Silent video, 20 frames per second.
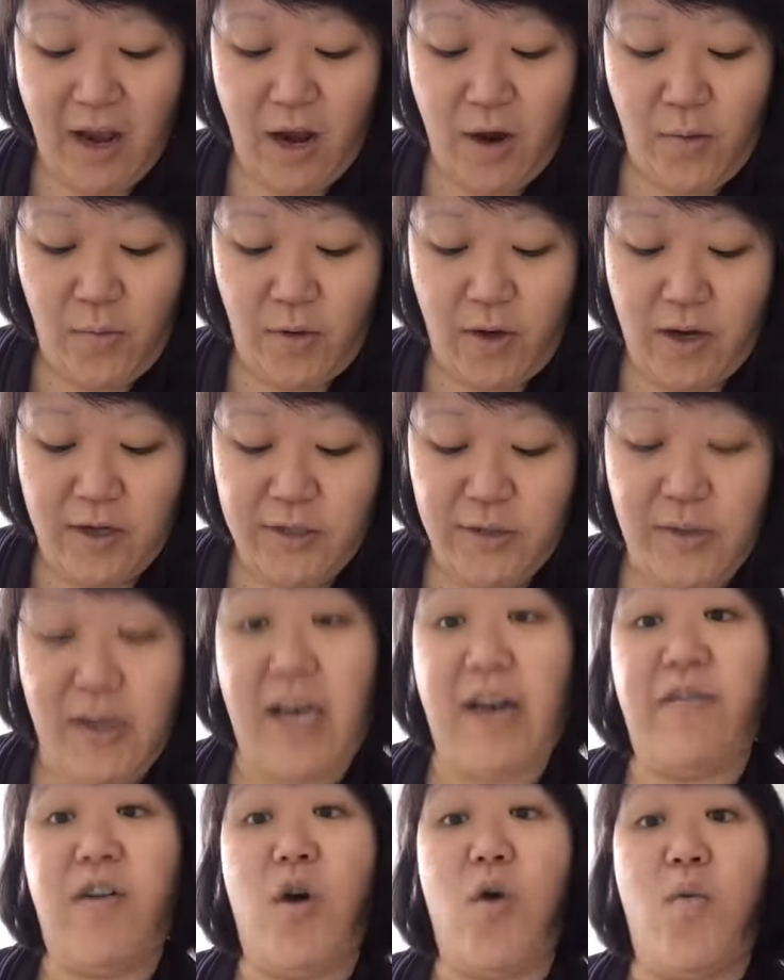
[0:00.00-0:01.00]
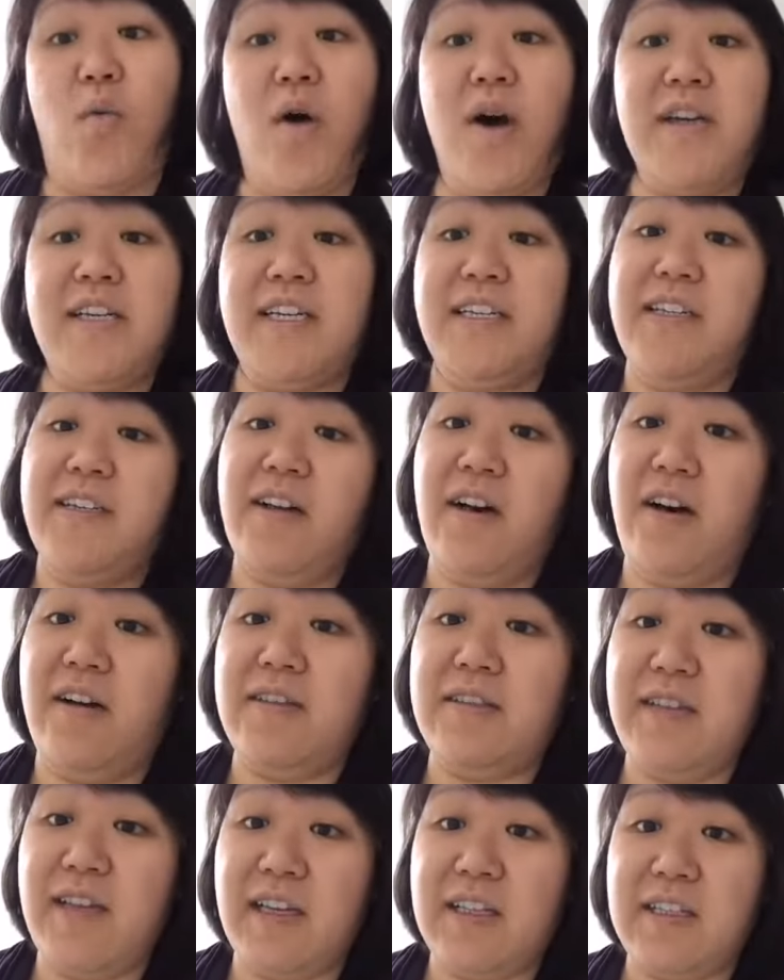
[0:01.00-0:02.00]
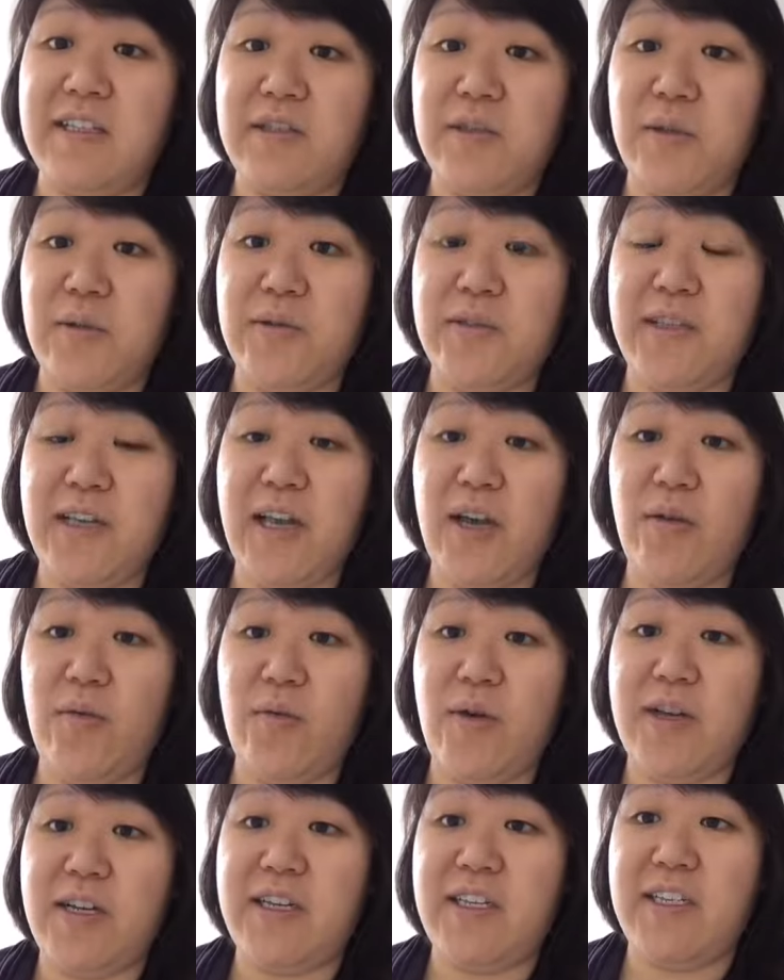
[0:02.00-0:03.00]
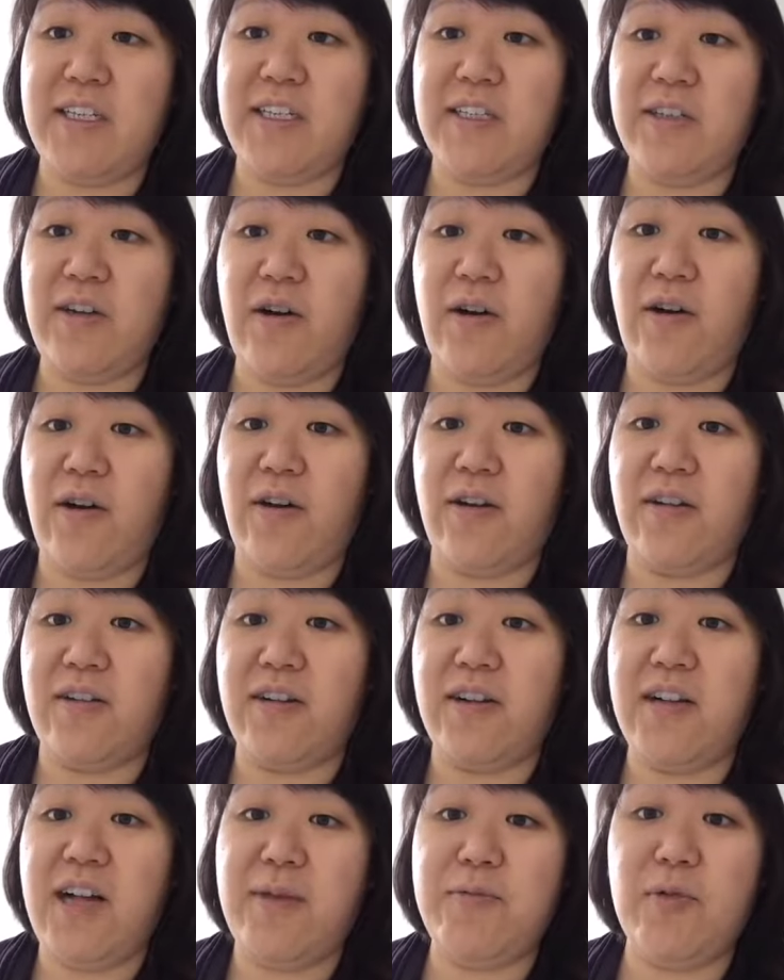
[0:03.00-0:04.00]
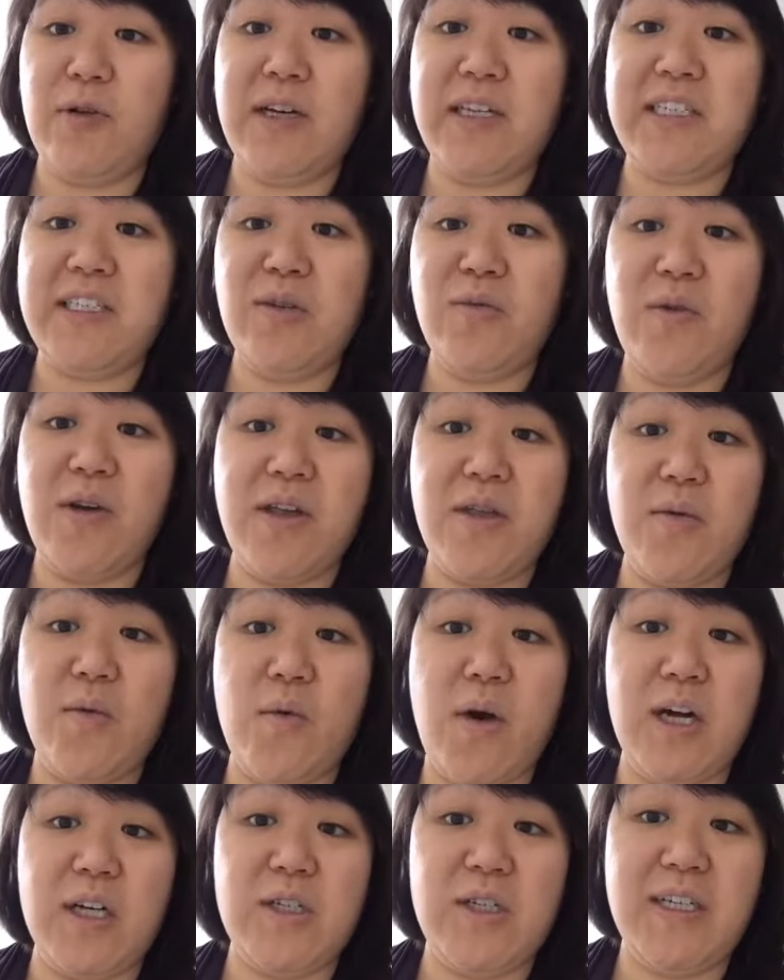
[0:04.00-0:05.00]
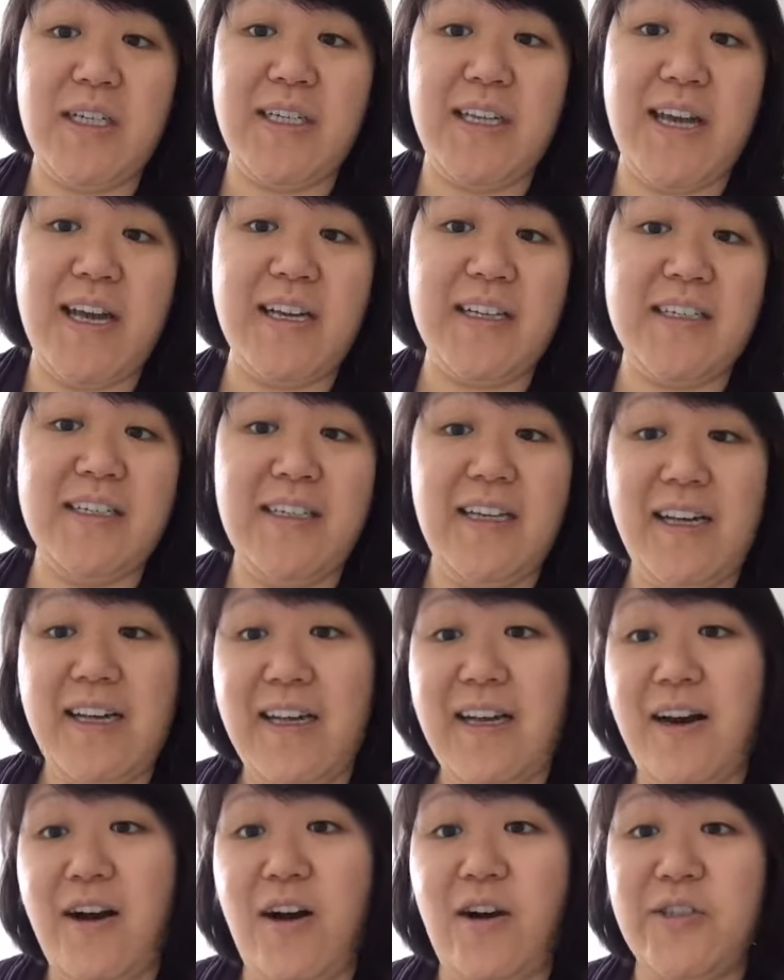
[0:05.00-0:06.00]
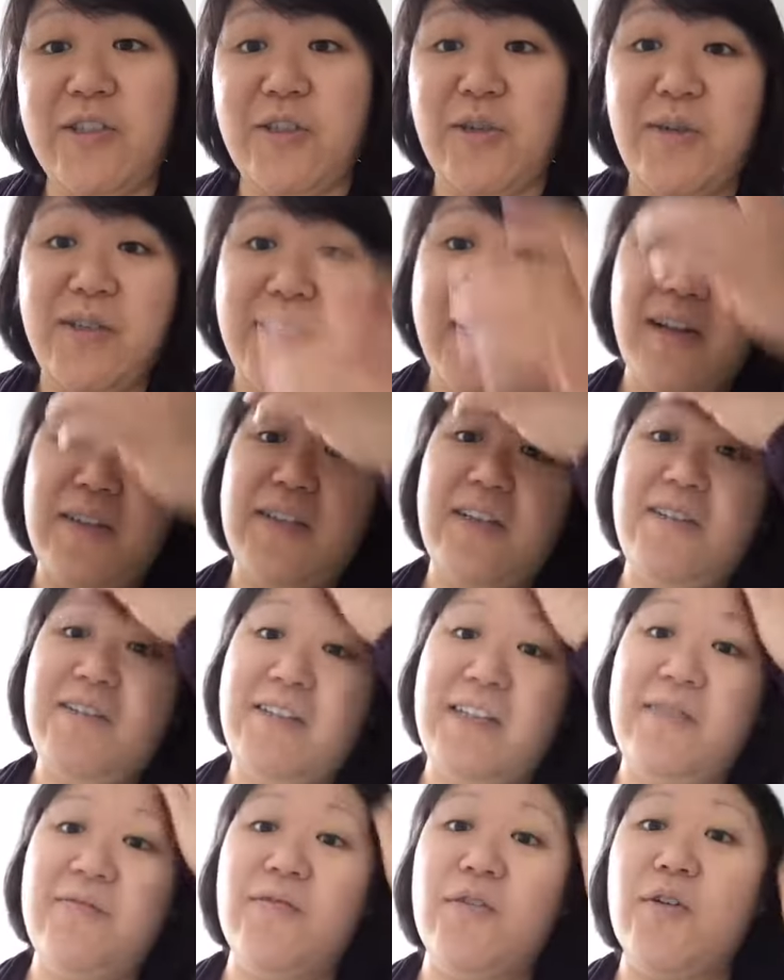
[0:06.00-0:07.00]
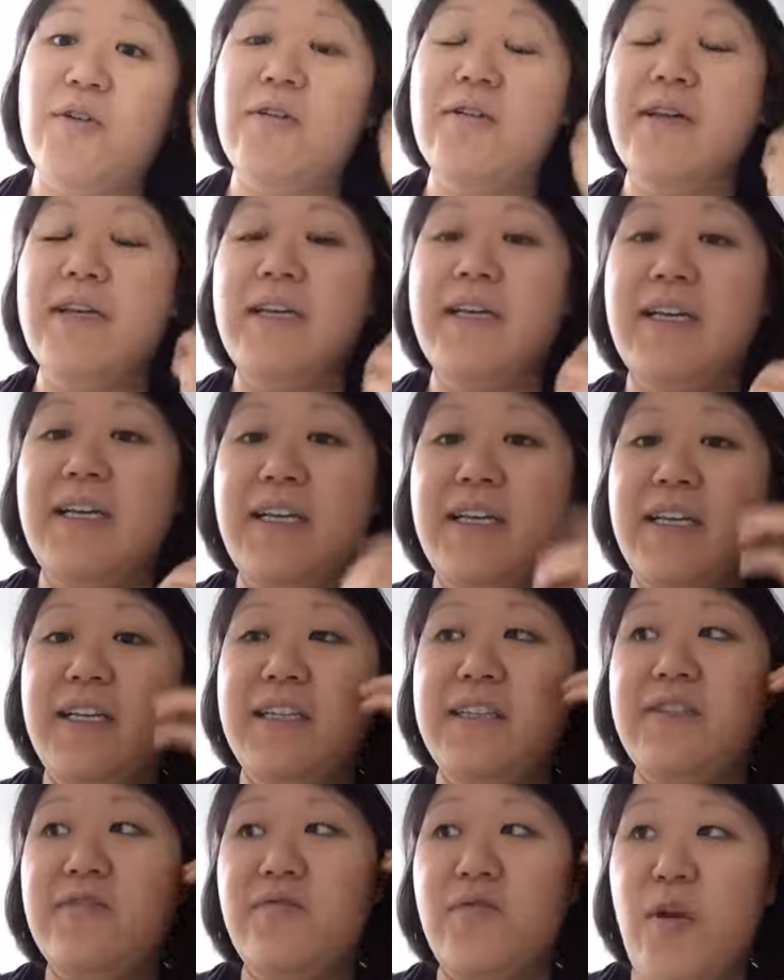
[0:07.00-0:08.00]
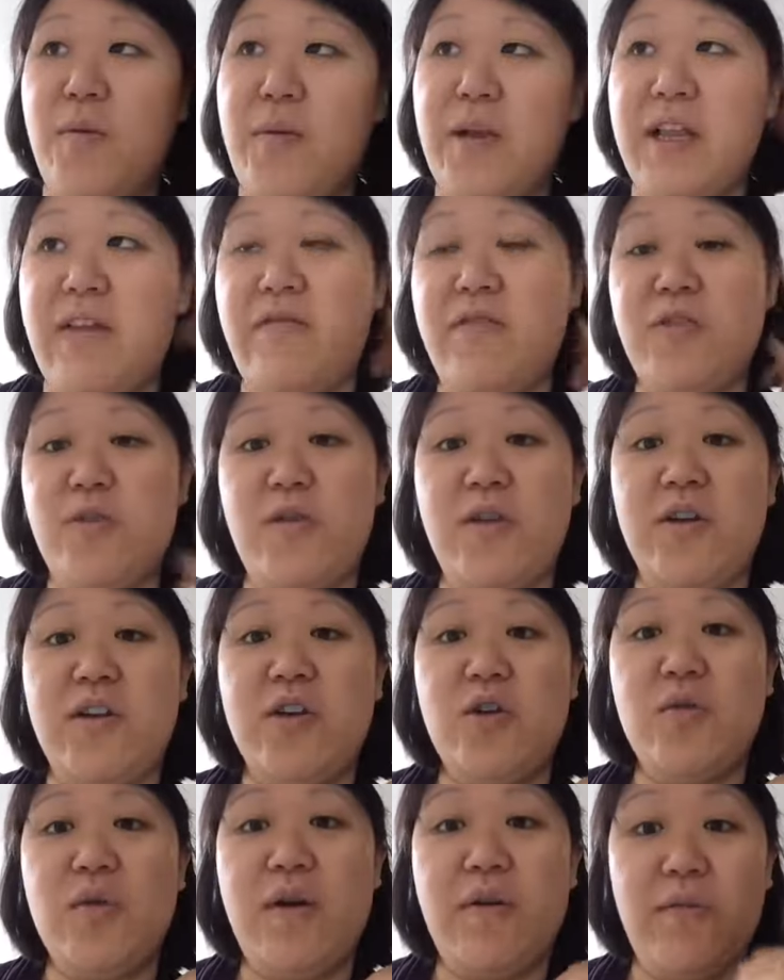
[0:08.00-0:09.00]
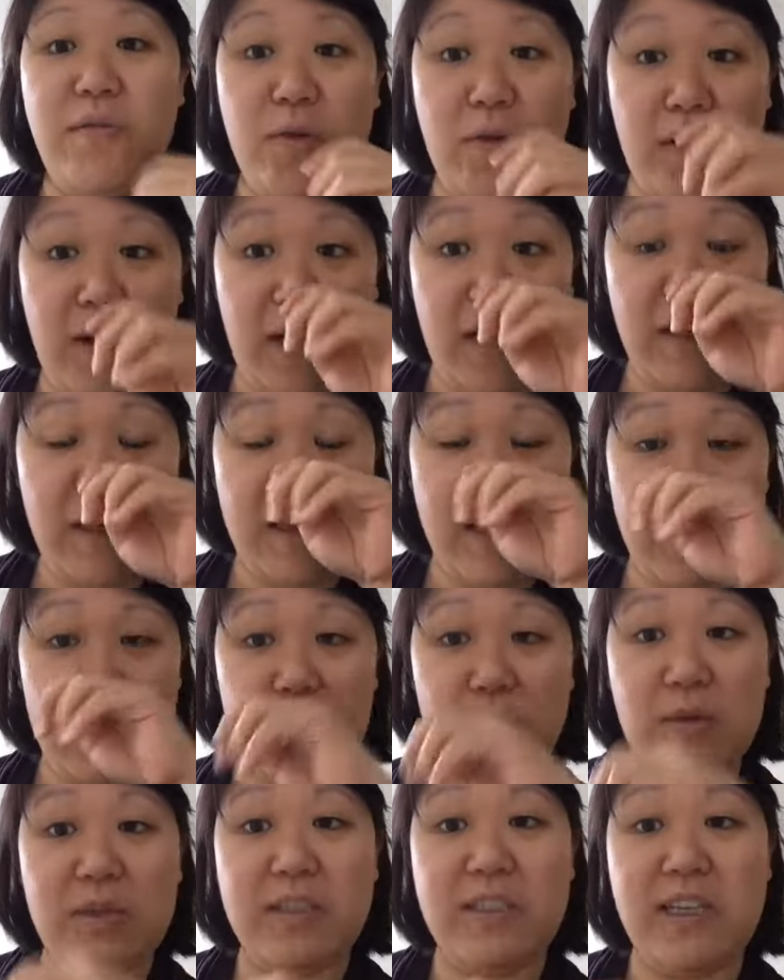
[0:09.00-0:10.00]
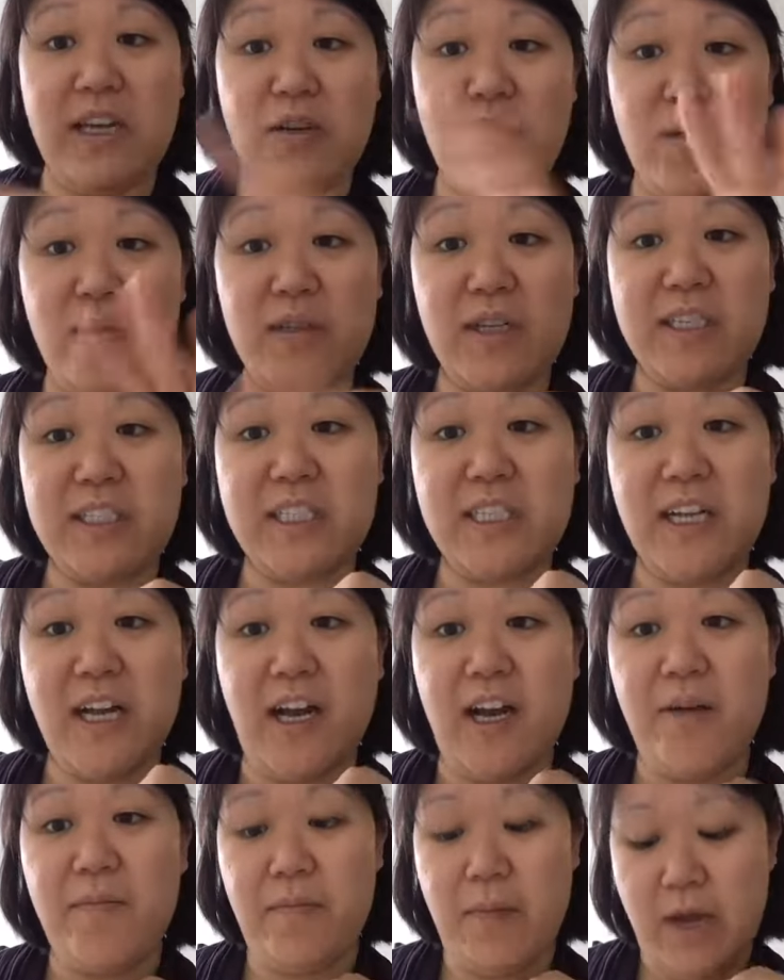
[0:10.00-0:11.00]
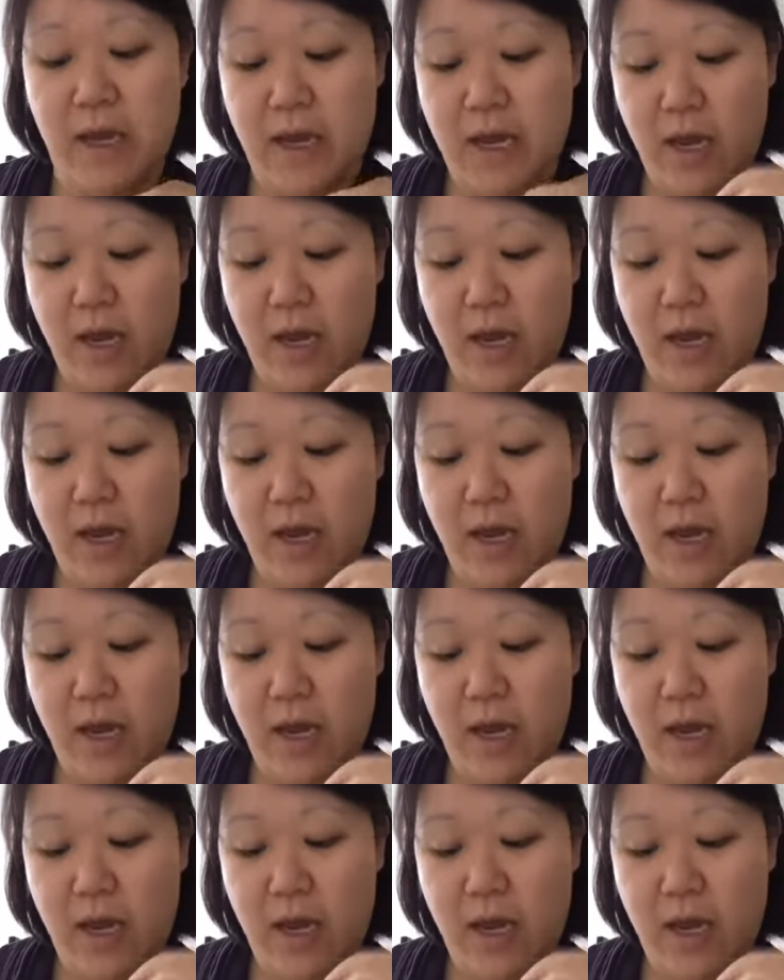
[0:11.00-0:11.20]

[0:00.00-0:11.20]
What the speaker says: We also have our Walk and Talk next Tuesday, which is our collaboration with Walk to Connect, also in downtown Denver. It's from 11:30 to 12:30 next Wednesday during lunchtime.